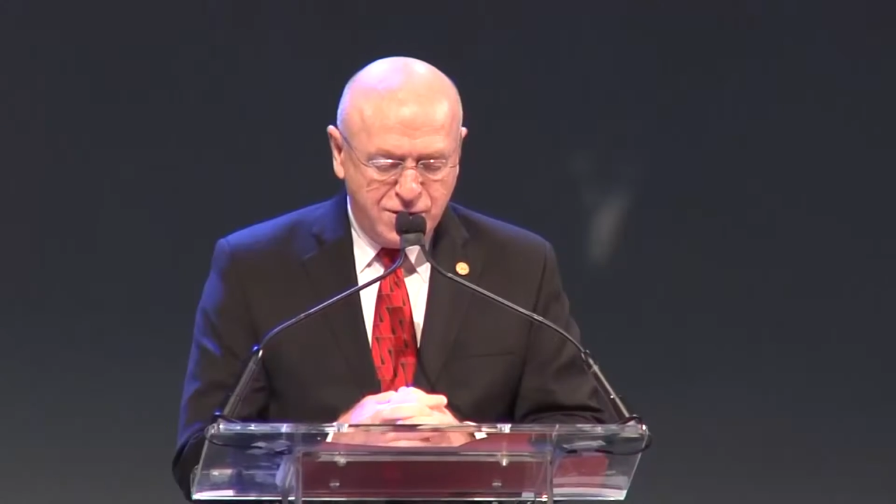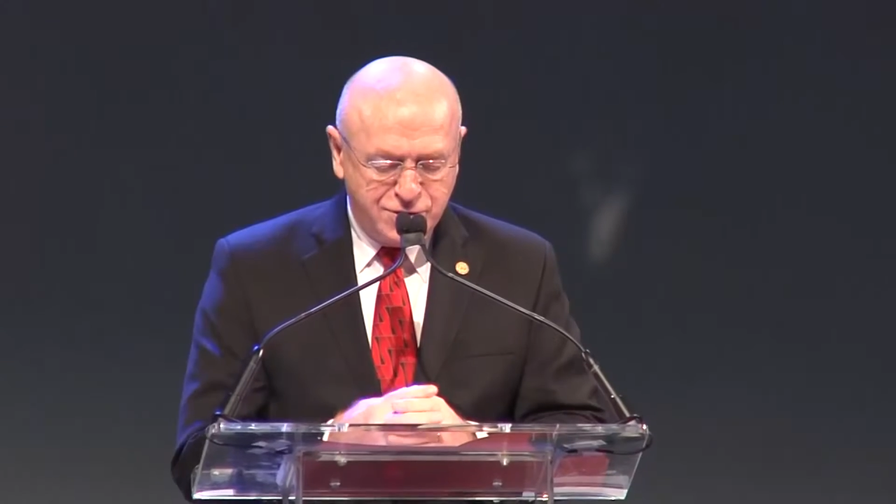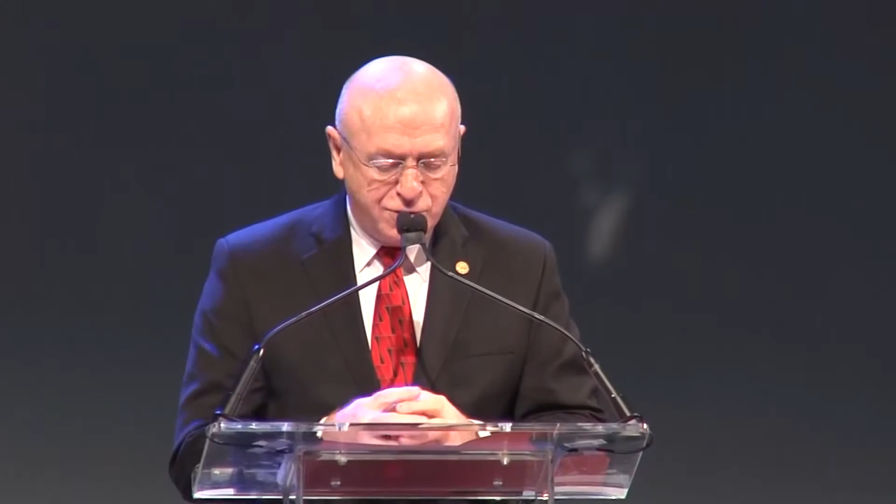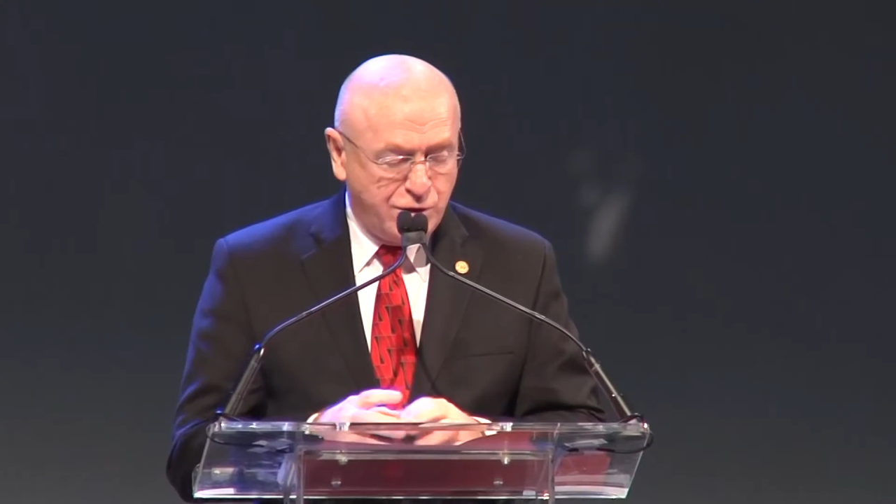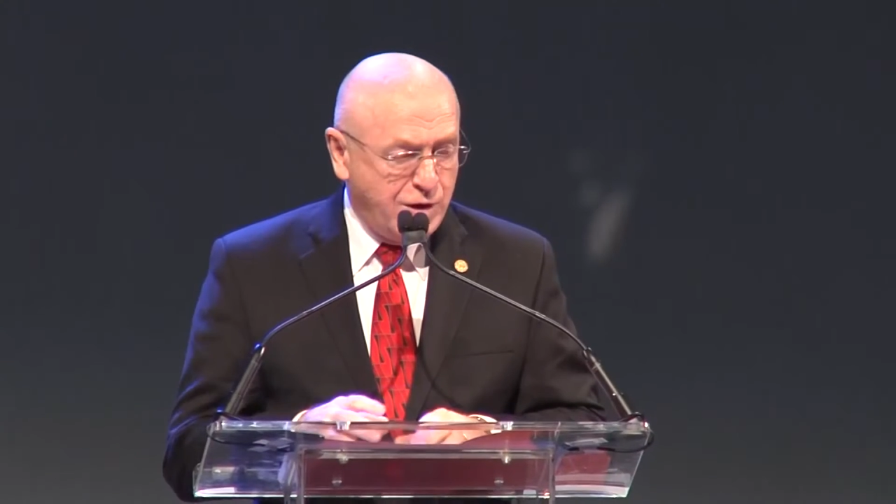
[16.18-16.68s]

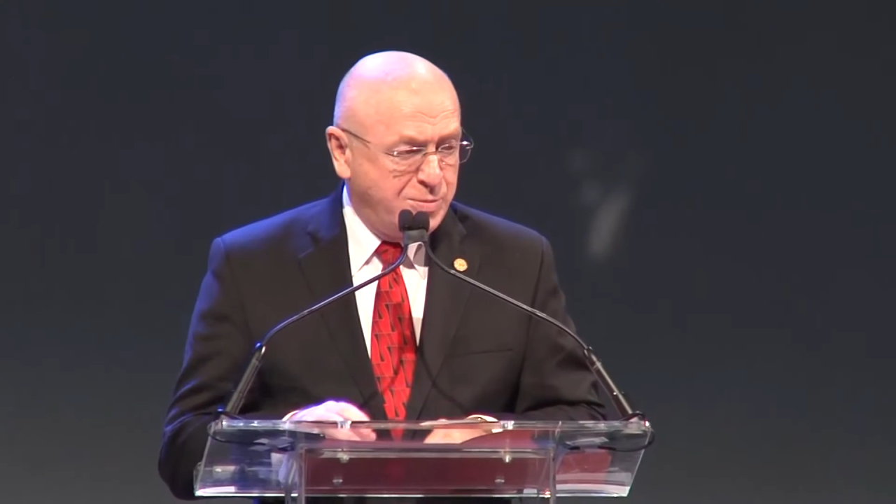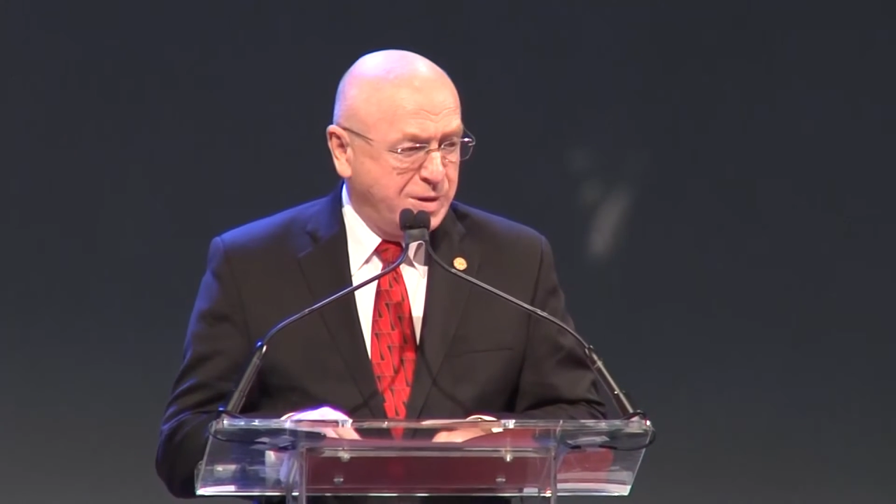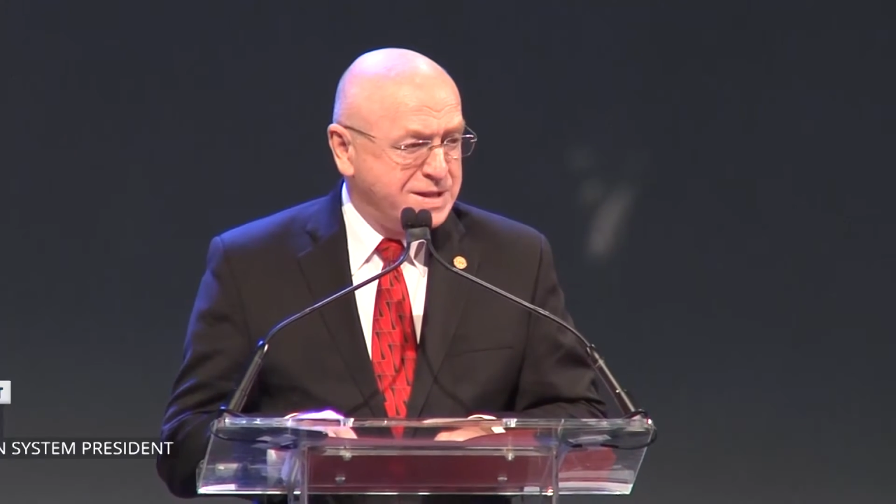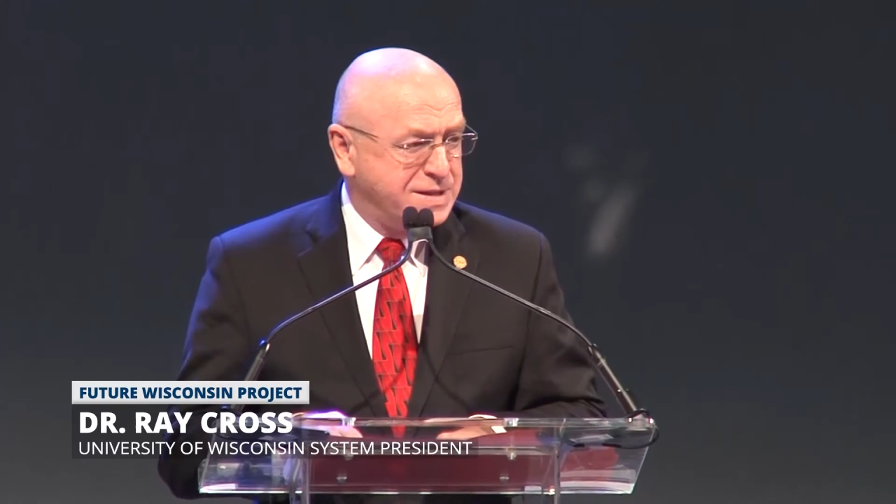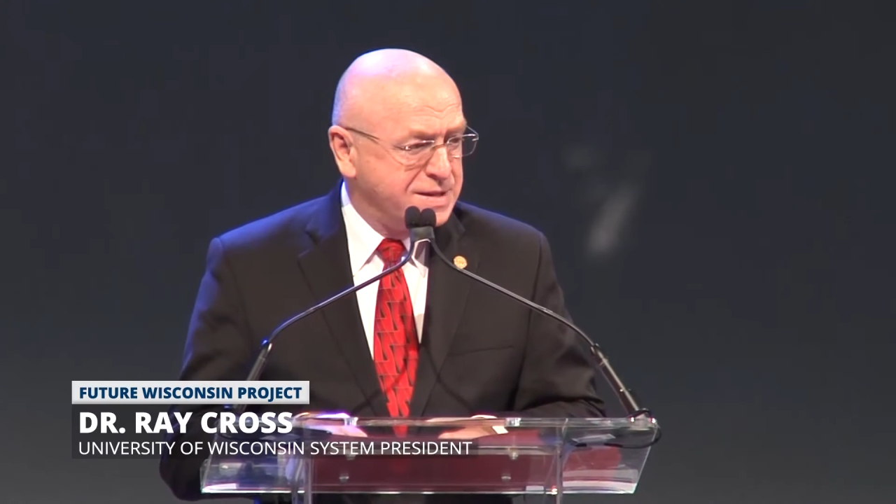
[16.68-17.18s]
also a great
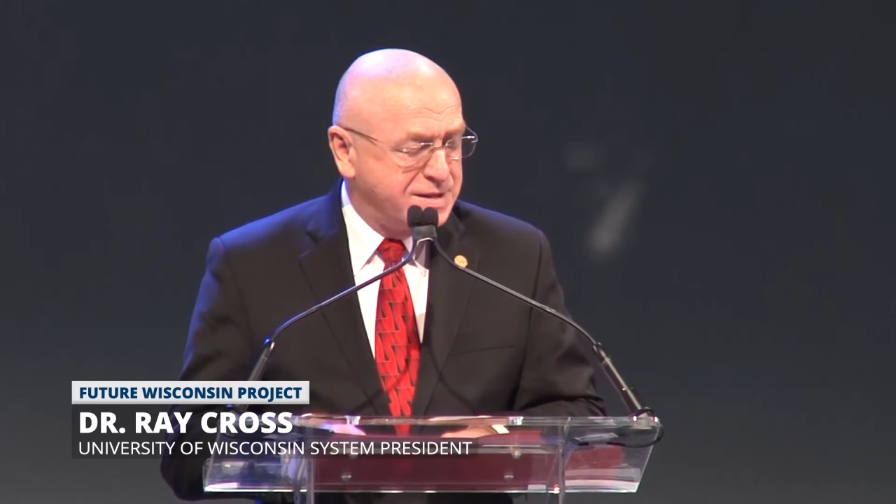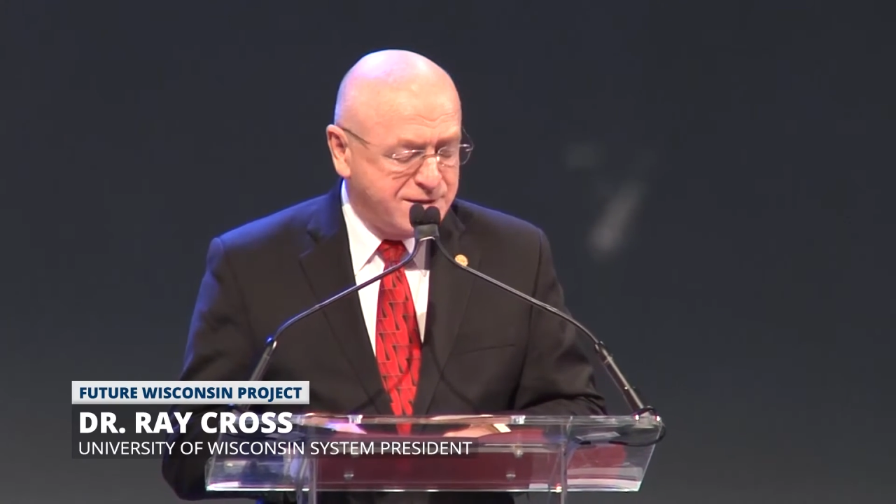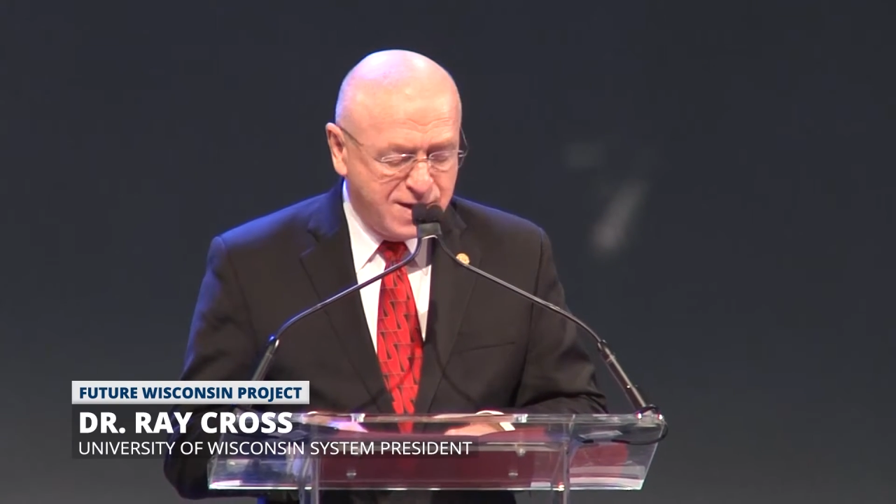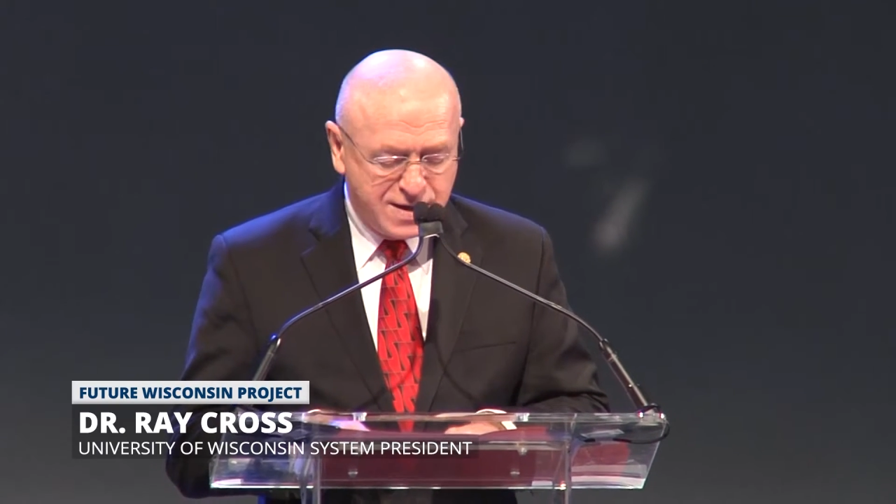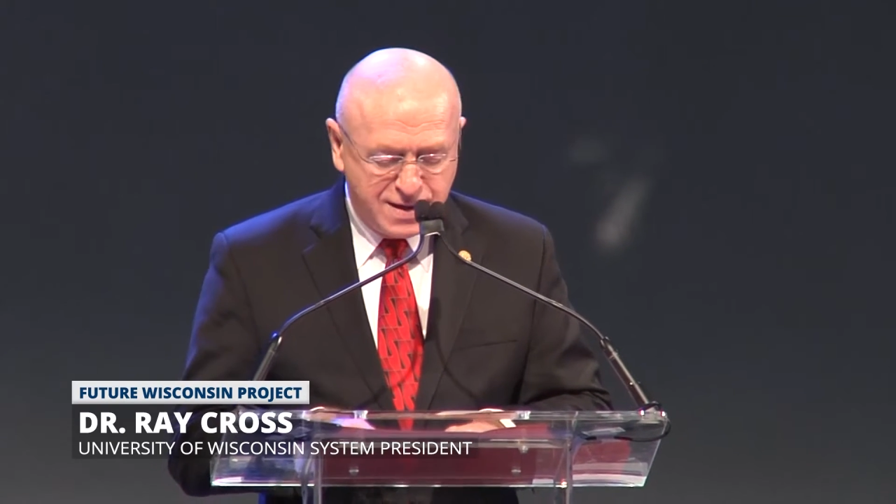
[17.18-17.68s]
place to
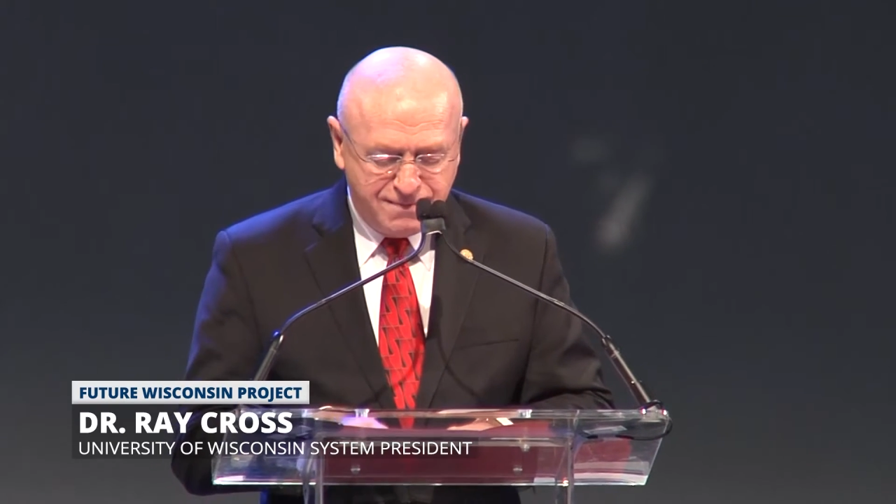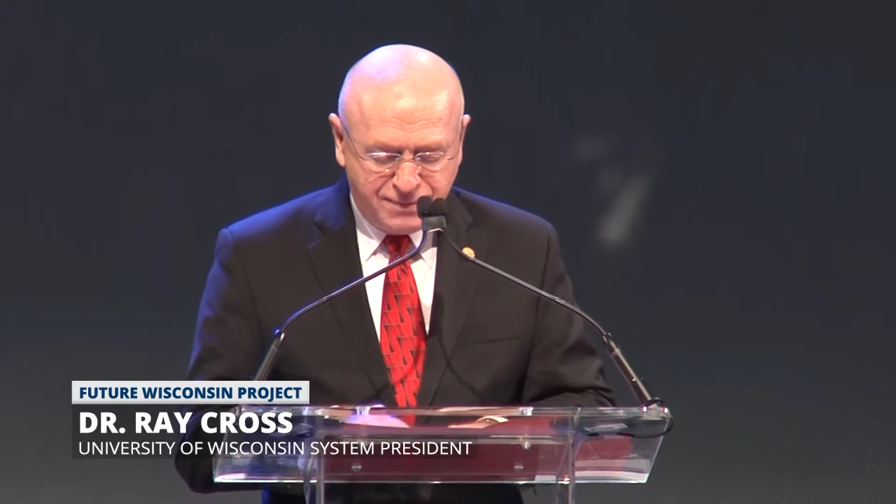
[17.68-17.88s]
study.